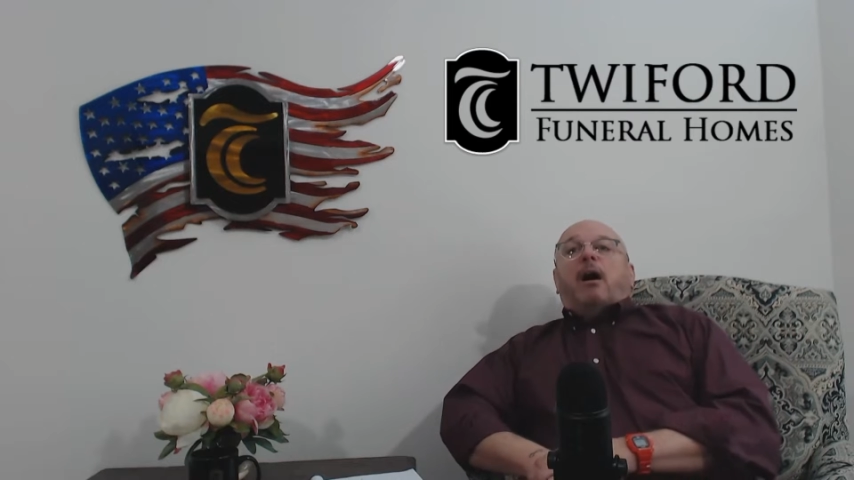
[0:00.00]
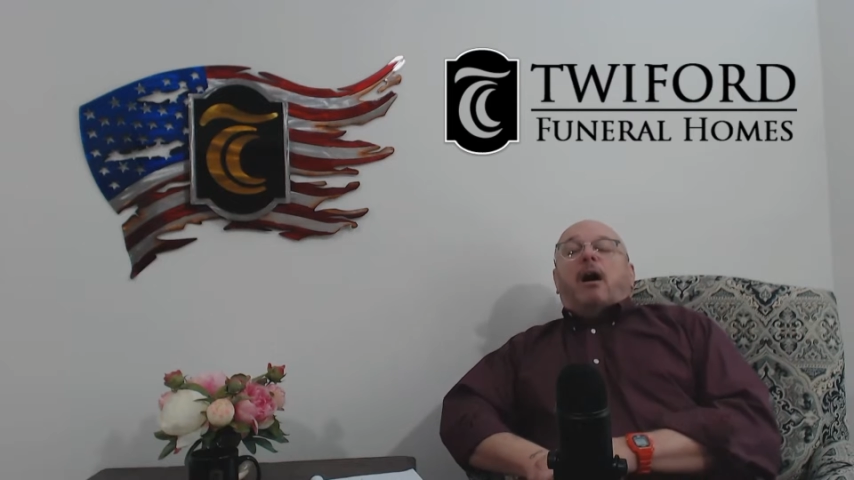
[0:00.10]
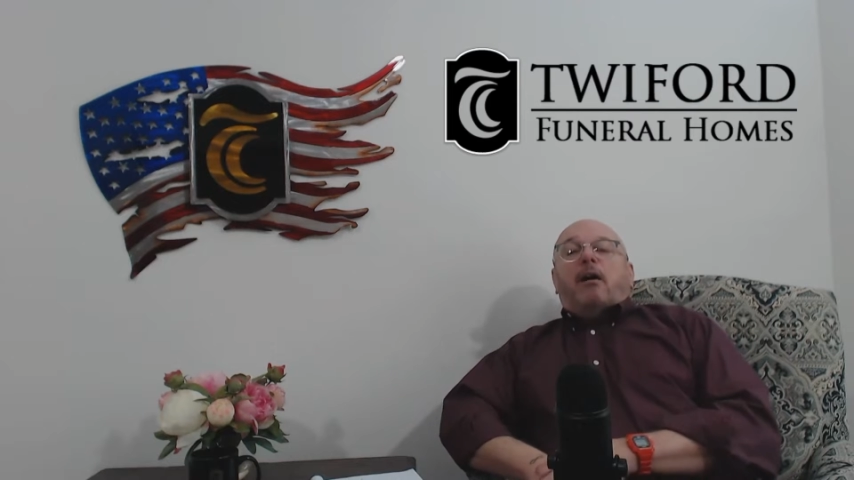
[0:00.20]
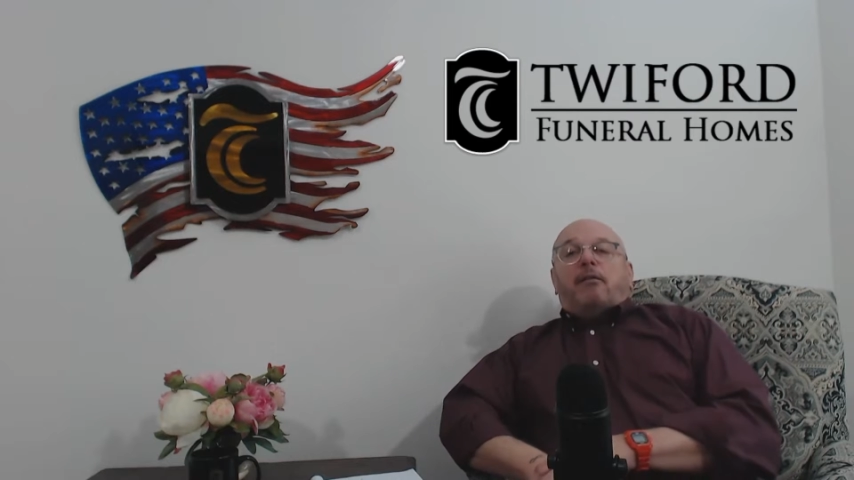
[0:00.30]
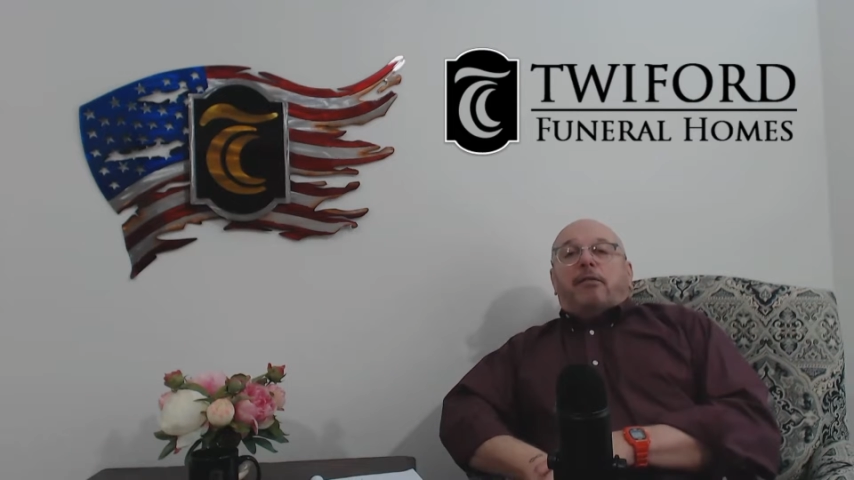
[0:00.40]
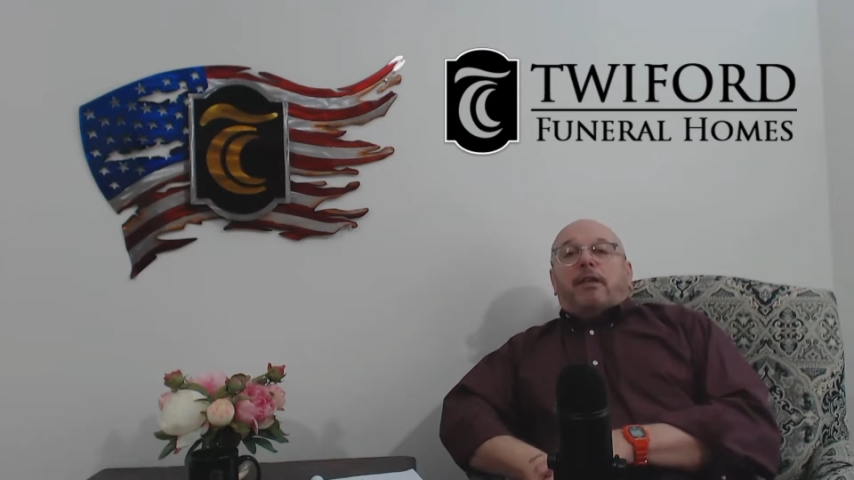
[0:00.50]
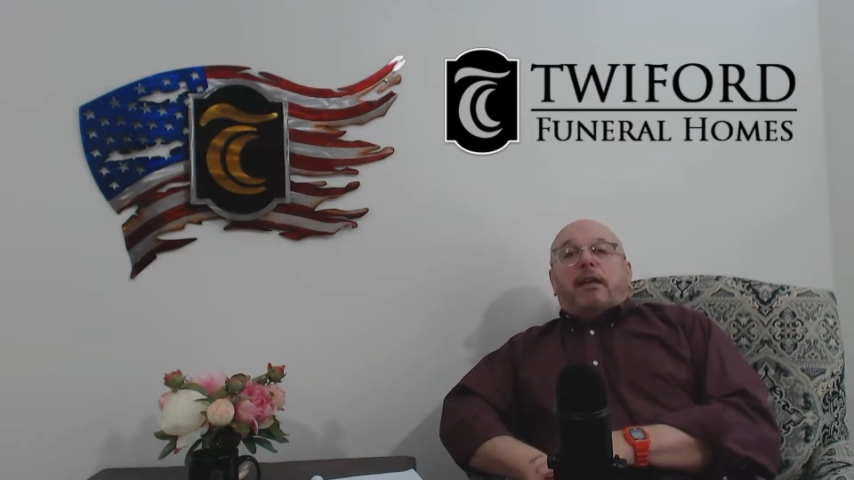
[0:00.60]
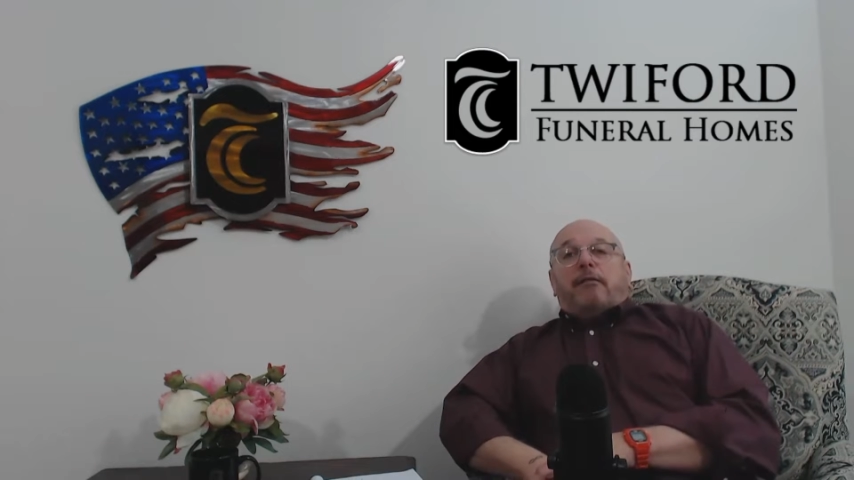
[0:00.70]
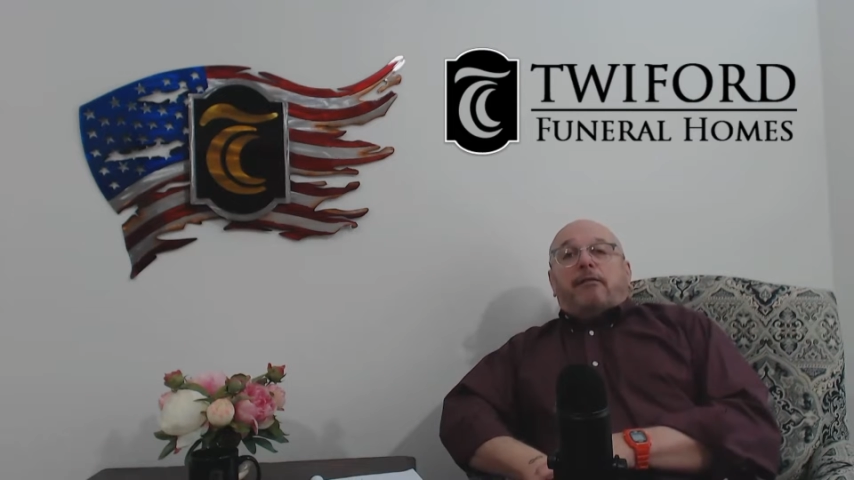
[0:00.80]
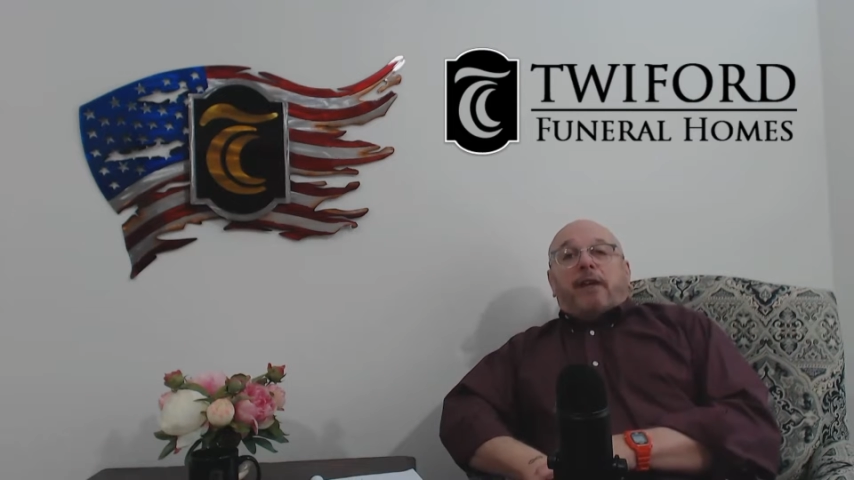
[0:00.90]
of
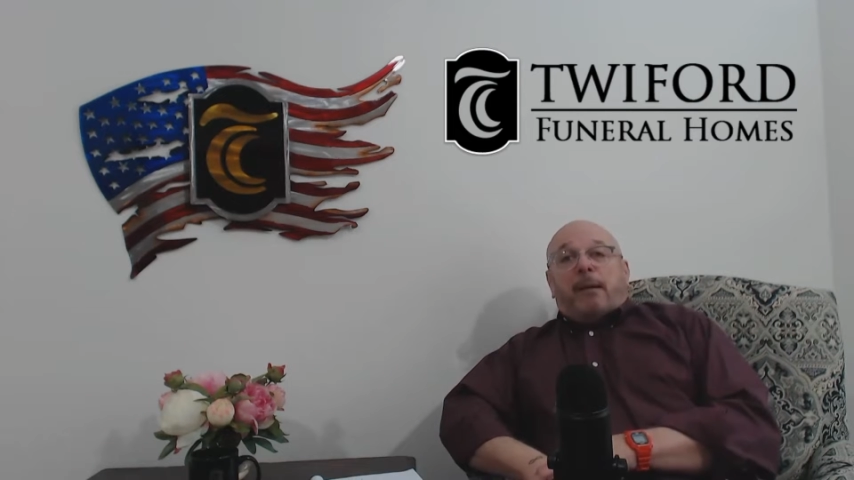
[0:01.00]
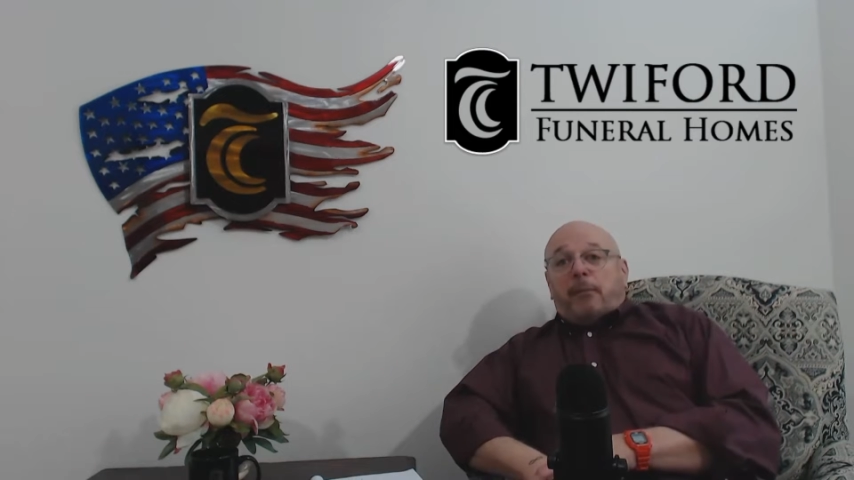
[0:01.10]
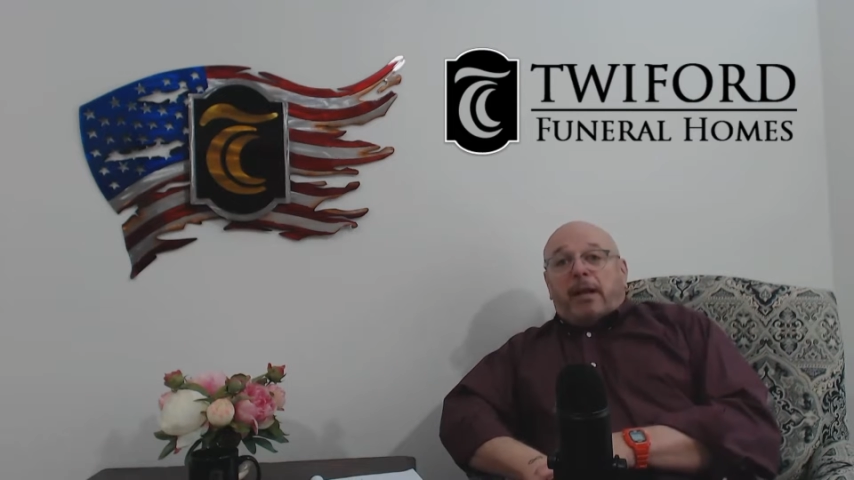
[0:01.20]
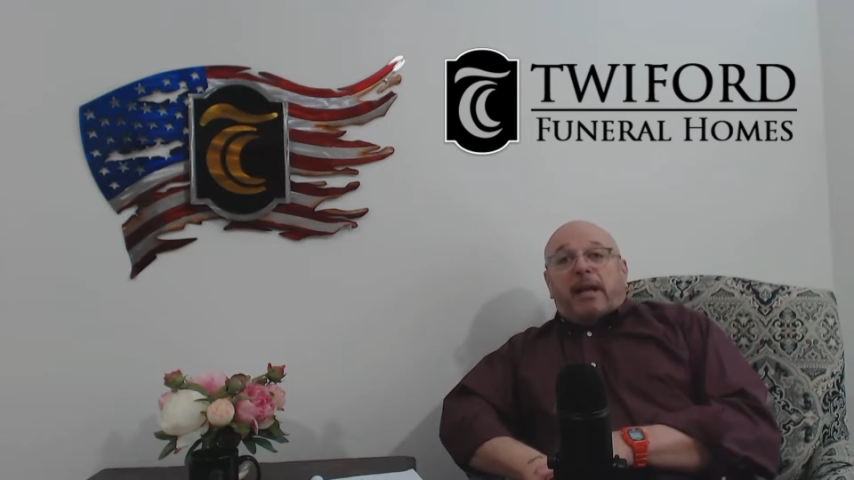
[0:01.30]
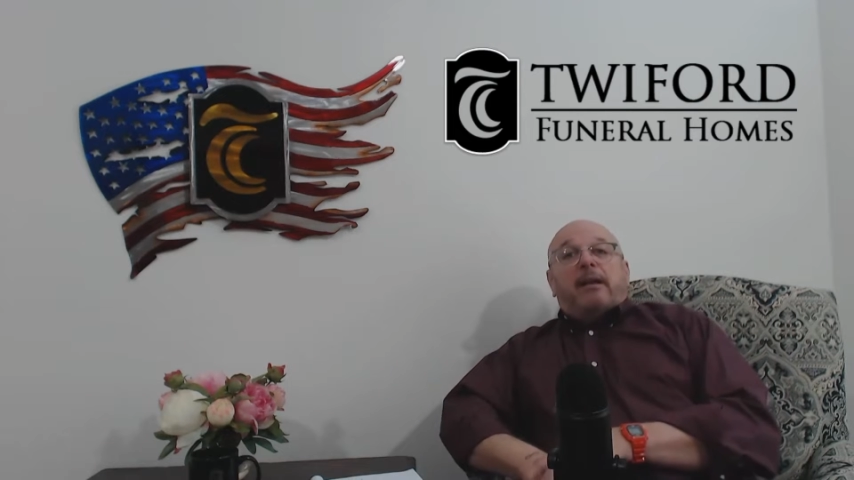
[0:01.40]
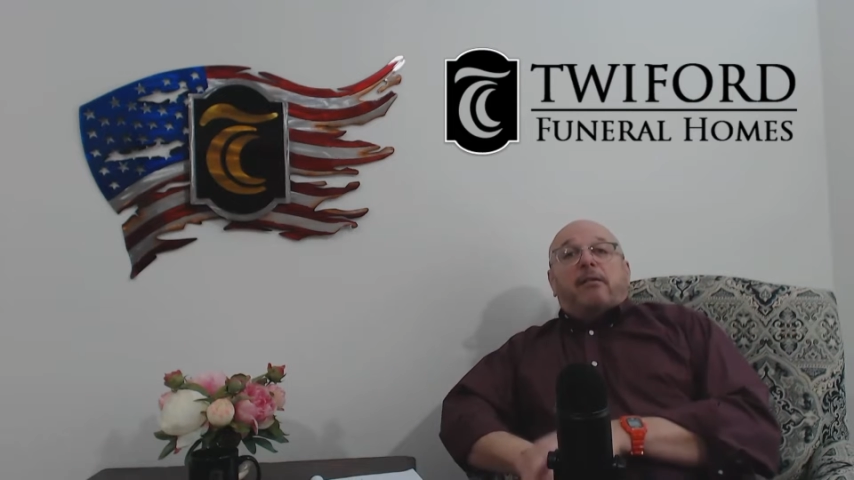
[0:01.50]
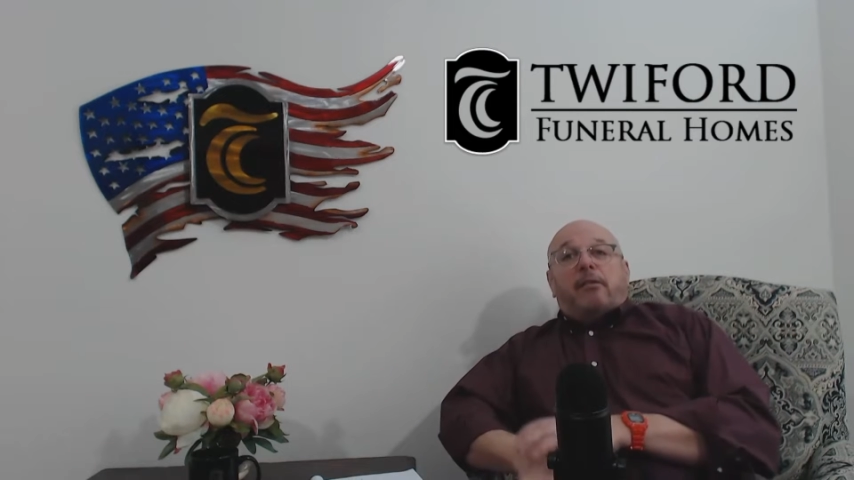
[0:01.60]
the family